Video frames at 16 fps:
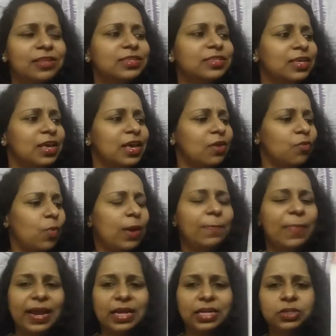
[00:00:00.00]
This
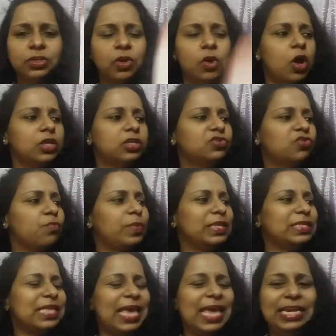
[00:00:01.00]
one packet to cost
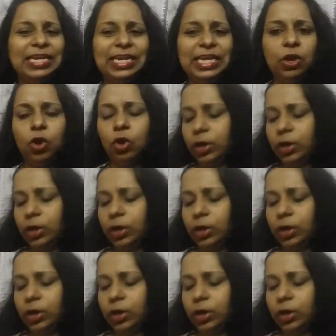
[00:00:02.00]
rupees 80